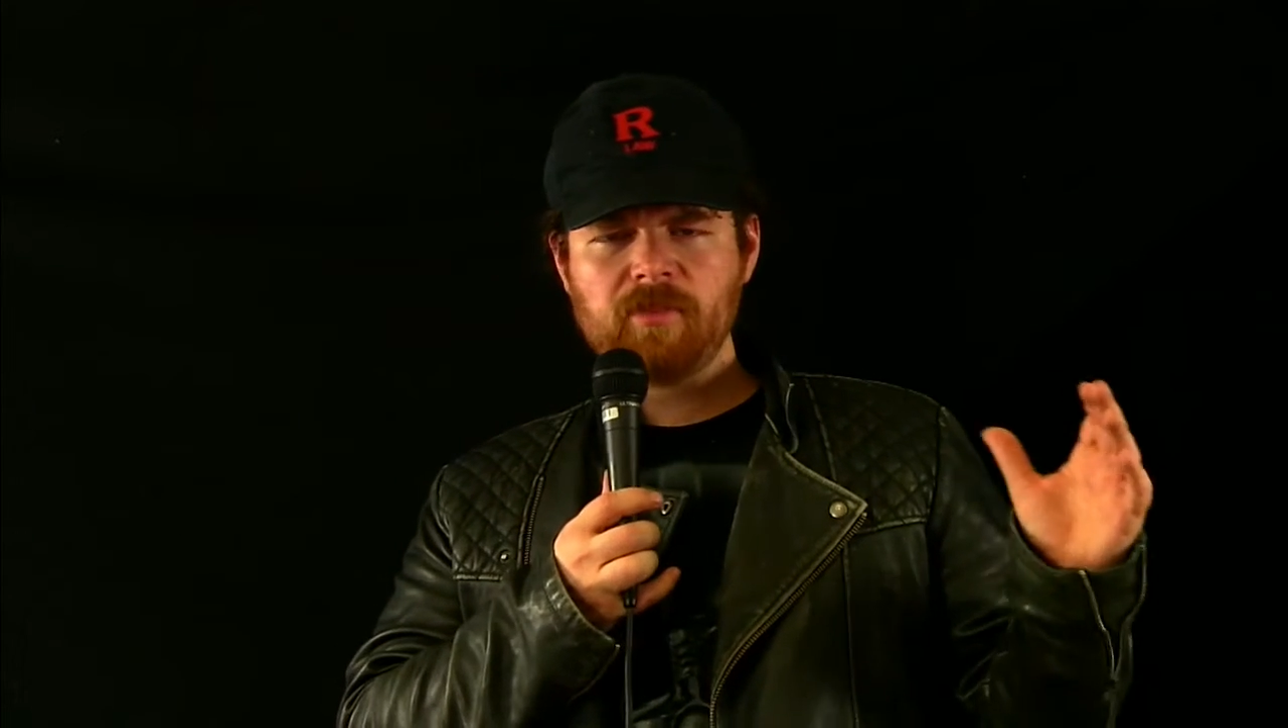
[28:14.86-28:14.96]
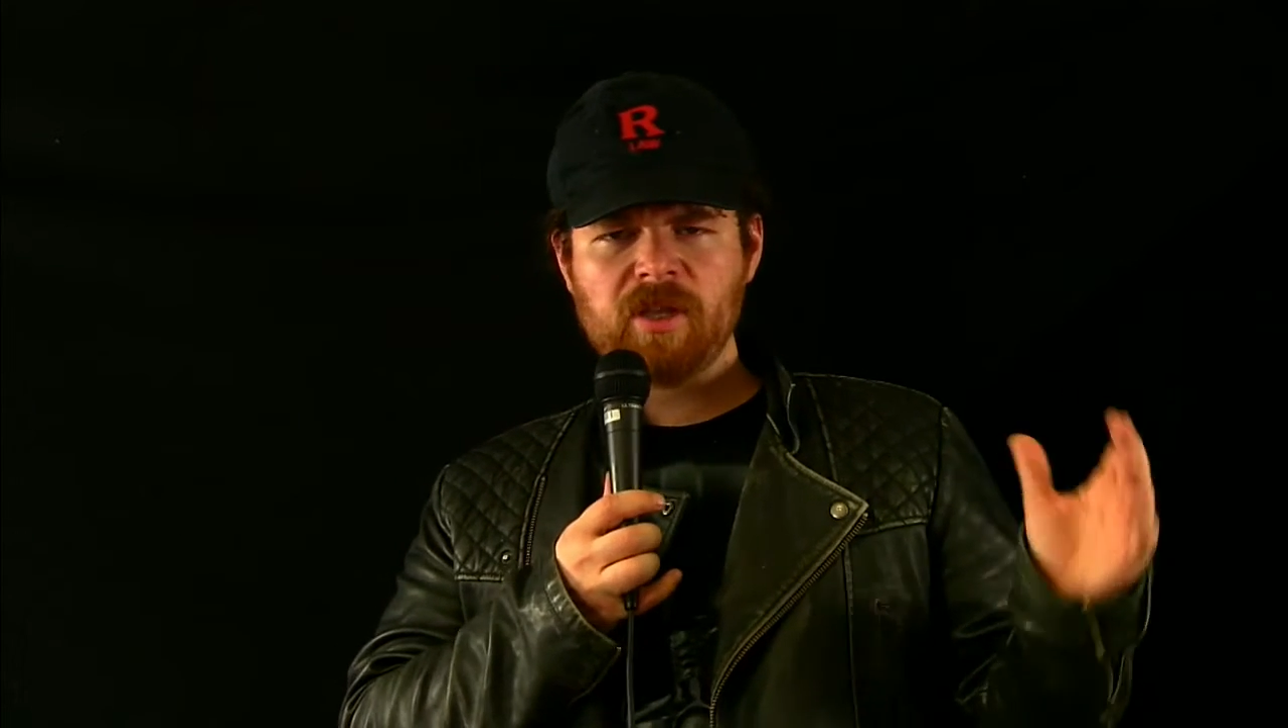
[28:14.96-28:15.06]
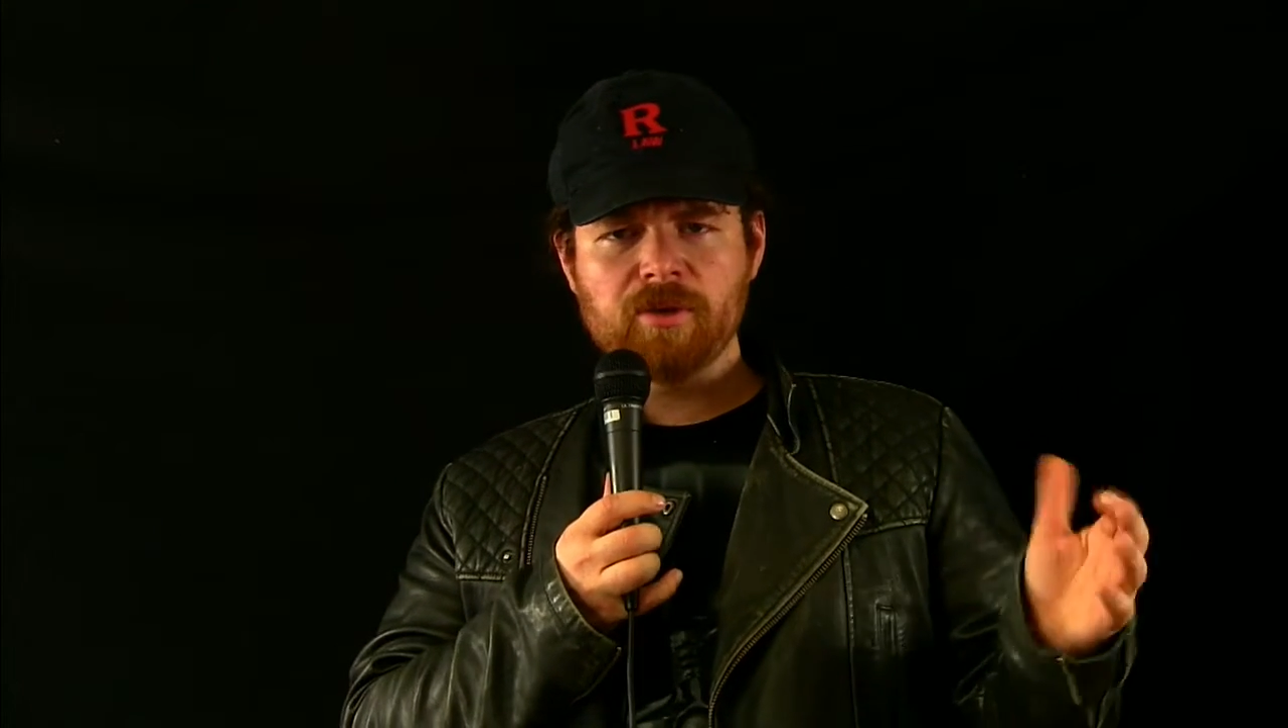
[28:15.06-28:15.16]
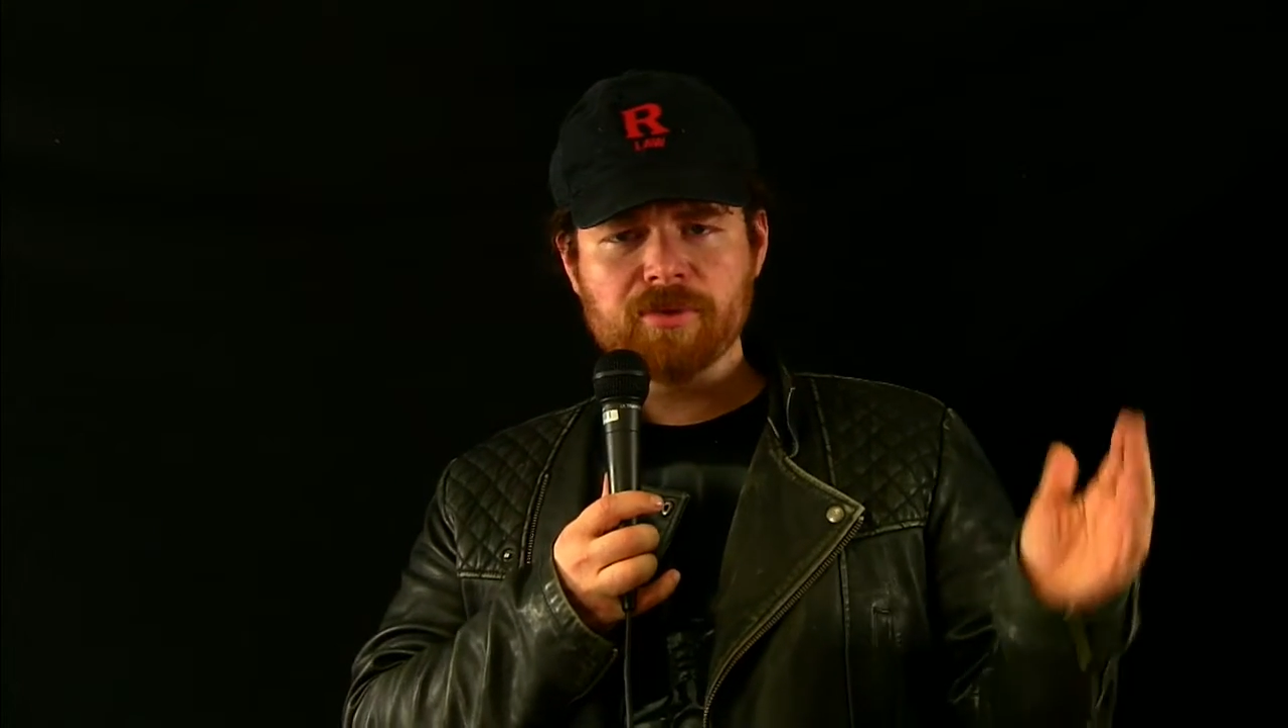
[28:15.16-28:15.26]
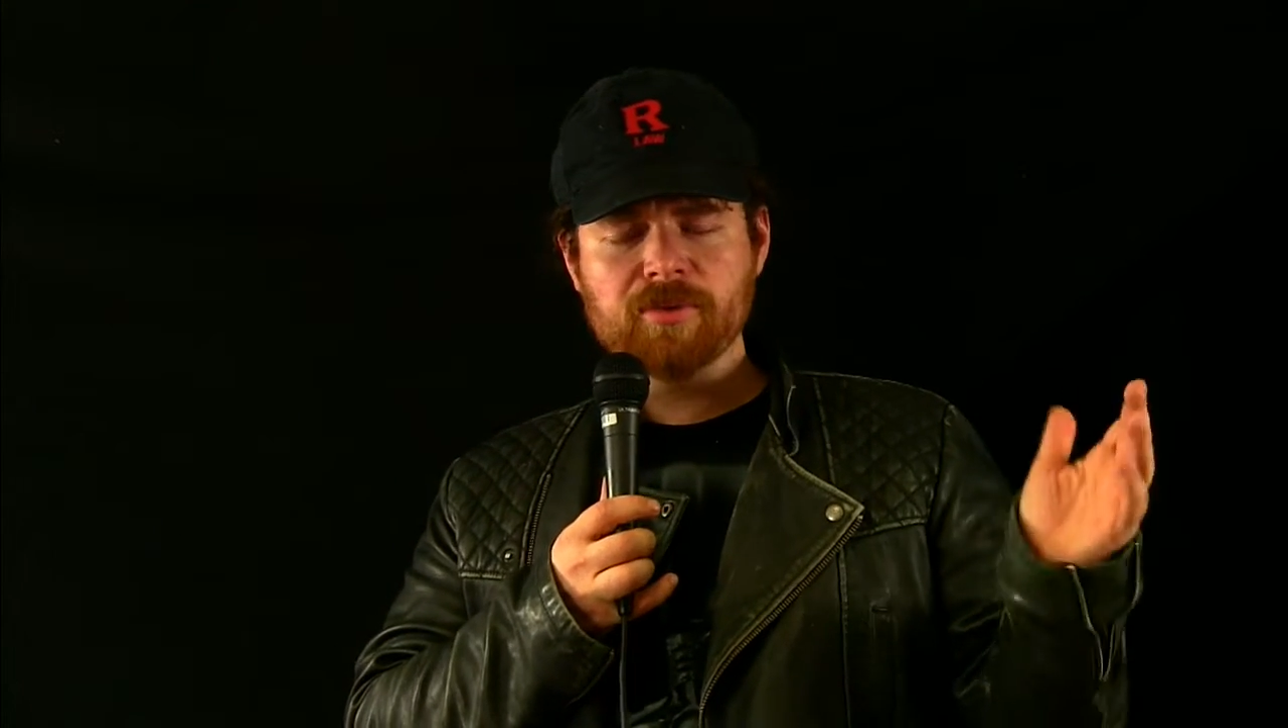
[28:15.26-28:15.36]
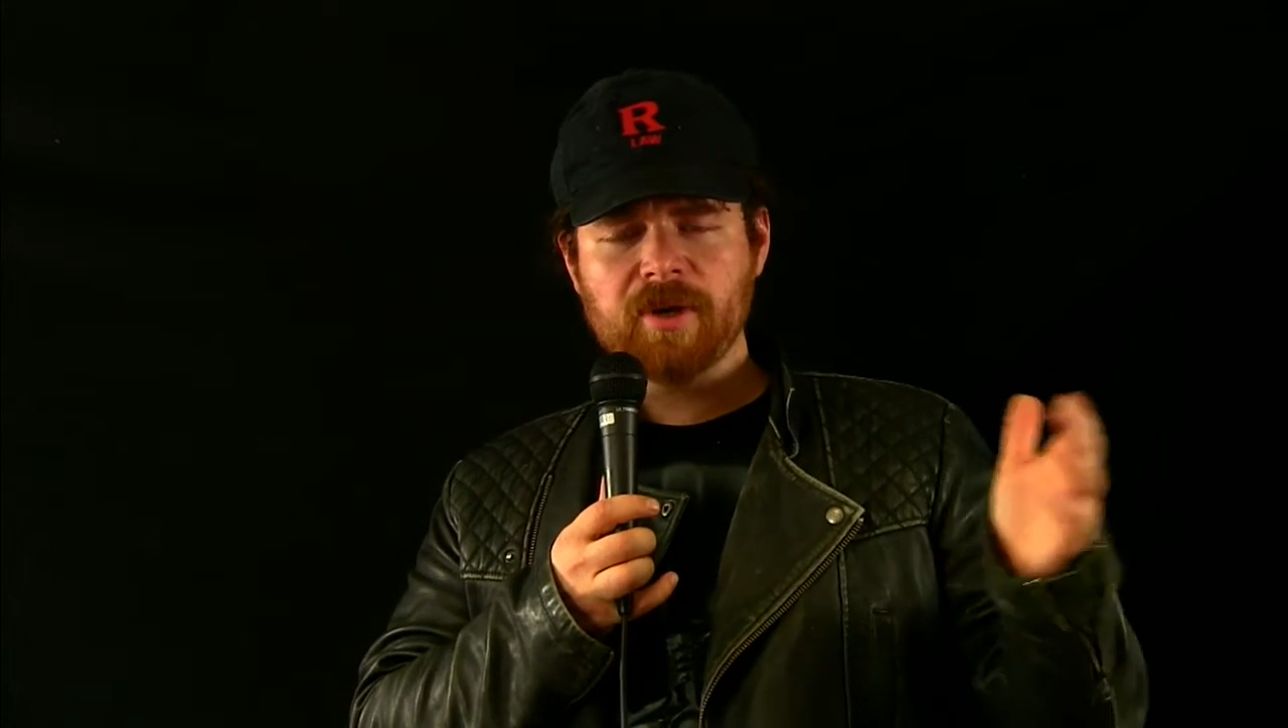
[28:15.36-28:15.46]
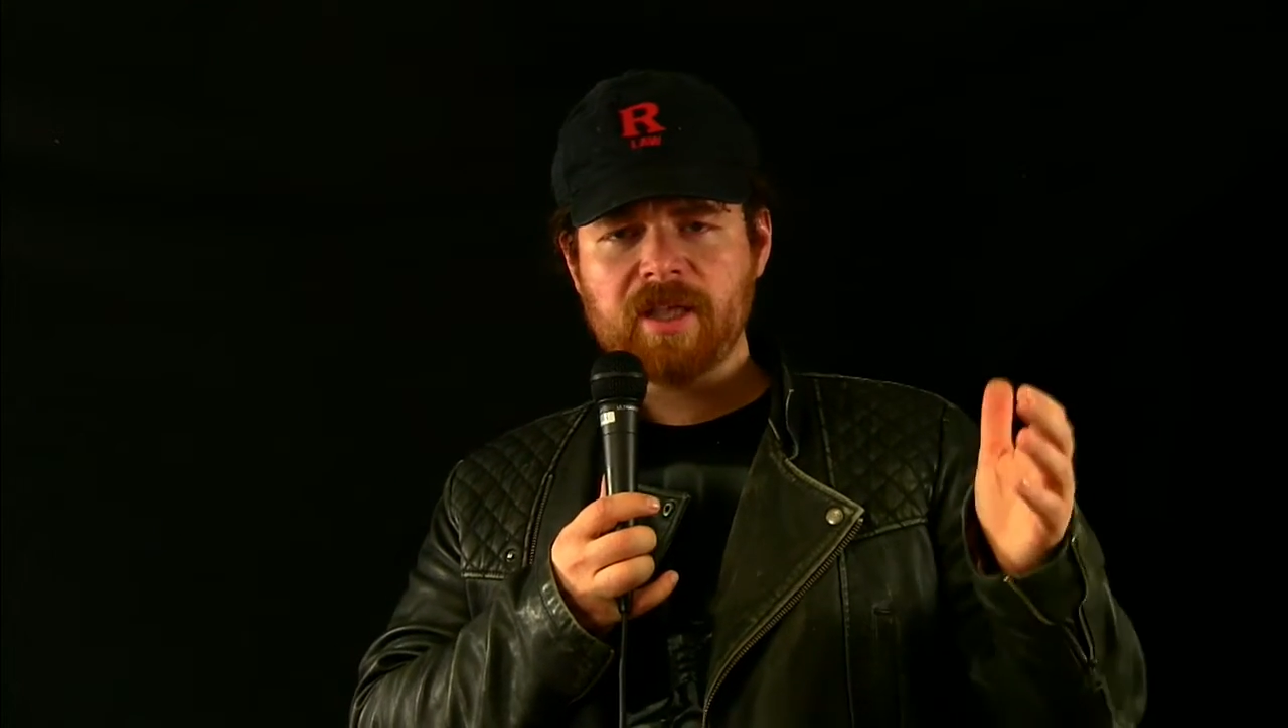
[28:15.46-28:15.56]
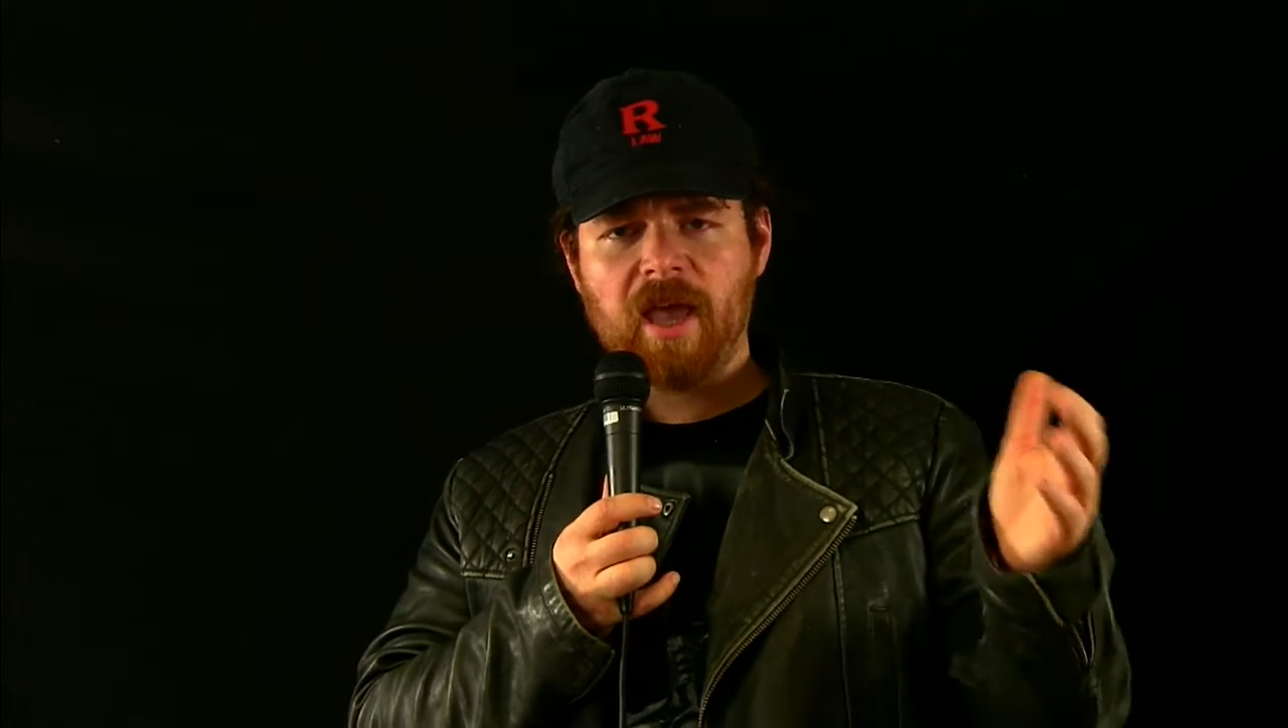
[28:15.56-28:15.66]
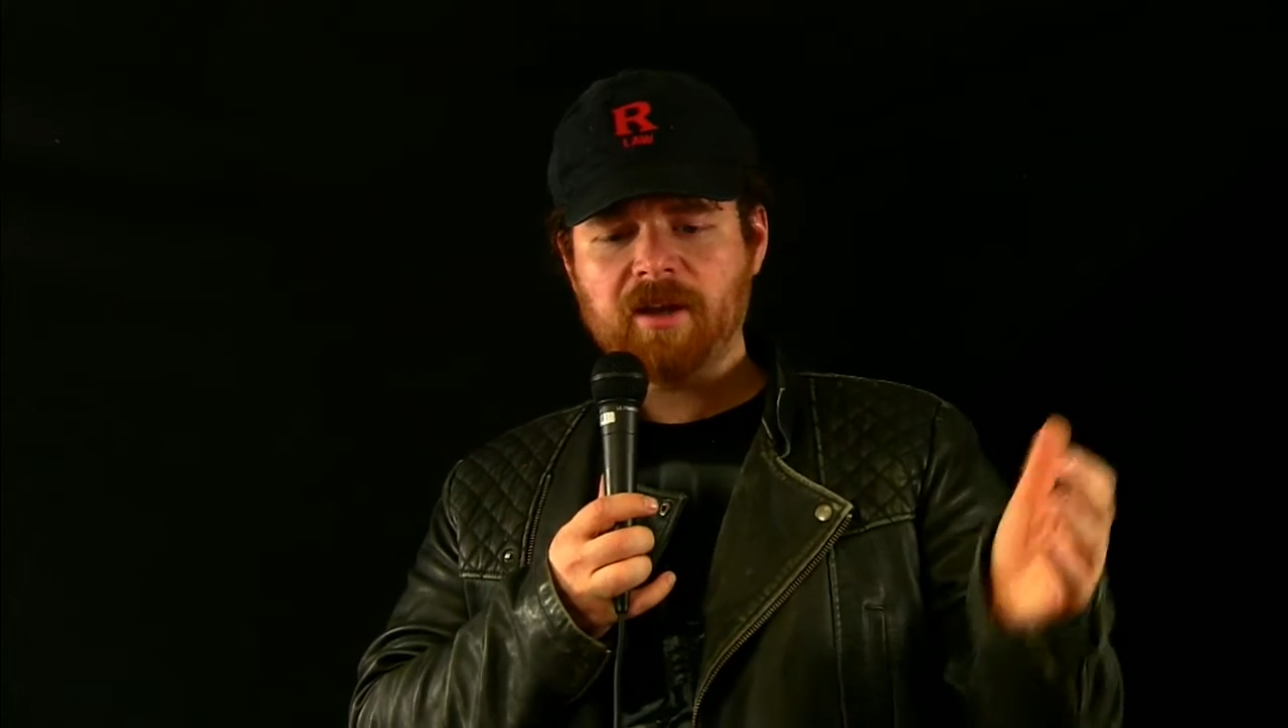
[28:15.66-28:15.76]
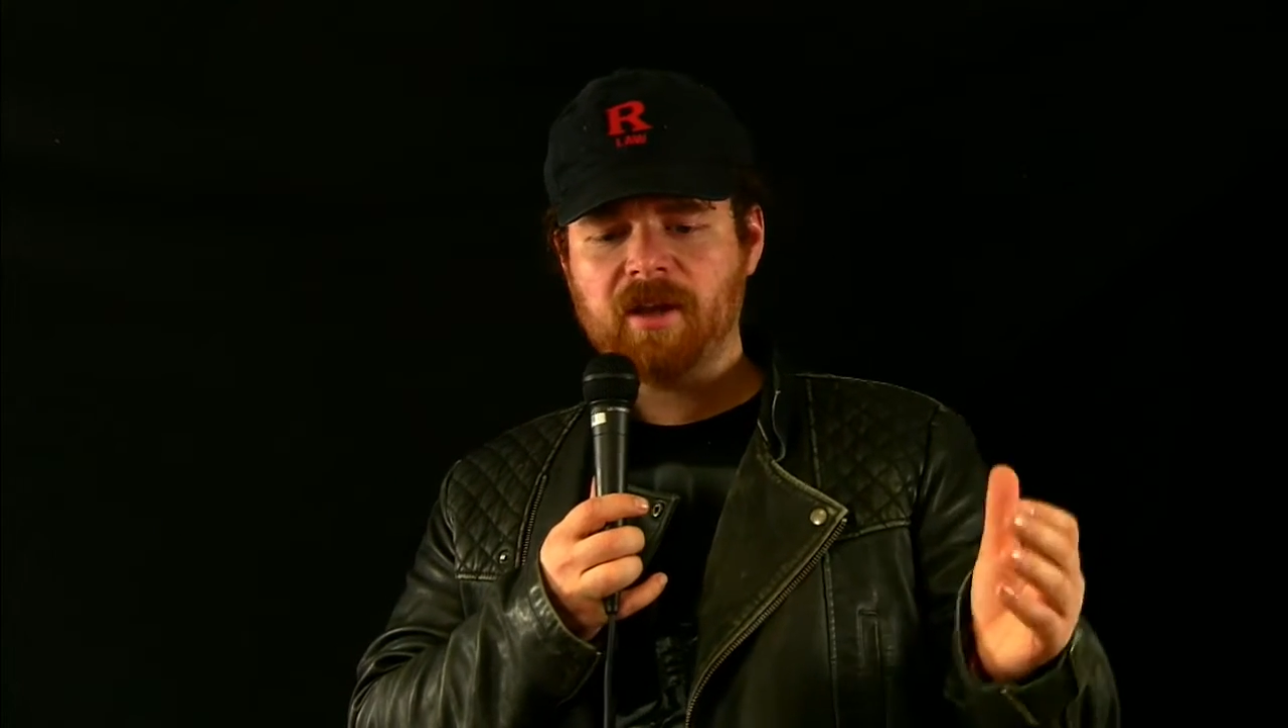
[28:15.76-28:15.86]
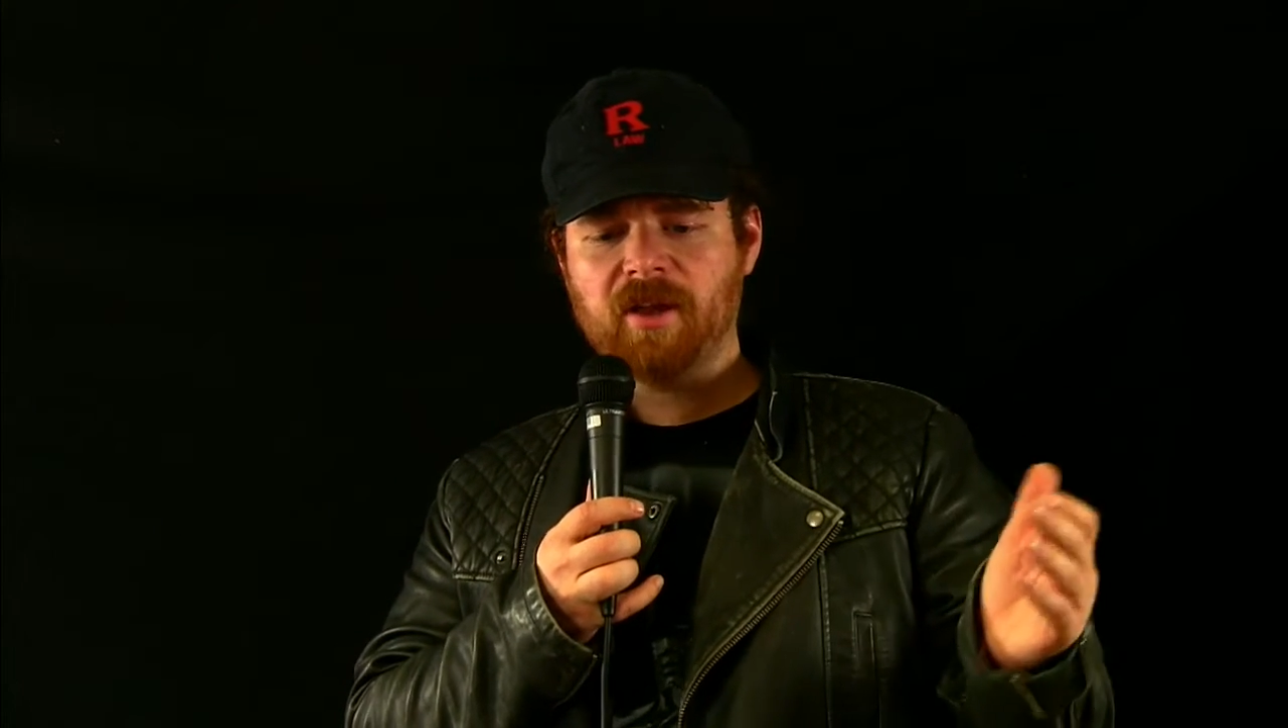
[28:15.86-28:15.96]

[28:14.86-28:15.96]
who, again,